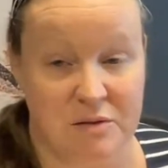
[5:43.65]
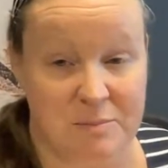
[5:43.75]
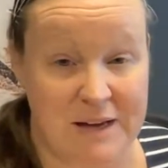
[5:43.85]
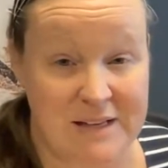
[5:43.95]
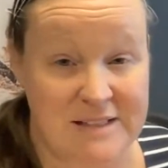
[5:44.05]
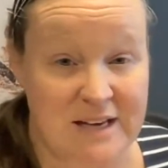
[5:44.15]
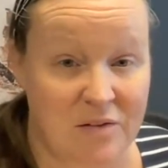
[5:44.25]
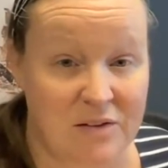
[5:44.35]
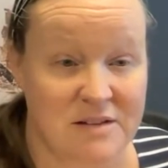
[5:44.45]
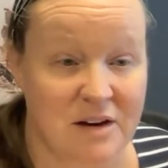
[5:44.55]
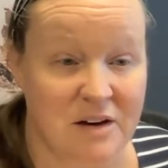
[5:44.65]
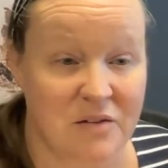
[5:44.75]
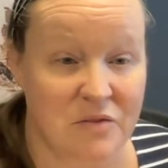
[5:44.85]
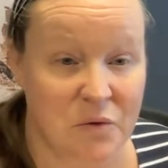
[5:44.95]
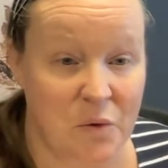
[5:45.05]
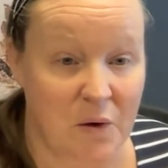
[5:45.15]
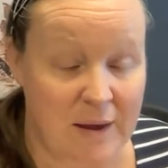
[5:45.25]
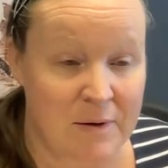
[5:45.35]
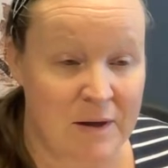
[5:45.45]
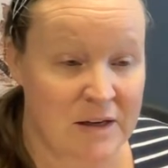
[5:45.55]
She didn't believe the biscuits
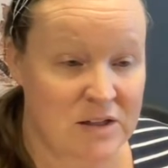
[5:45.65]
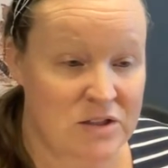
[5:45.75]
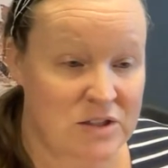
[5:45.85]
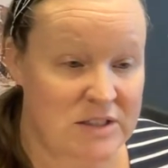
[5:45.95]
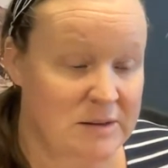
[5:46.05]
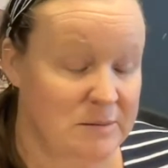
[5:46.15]
that the vet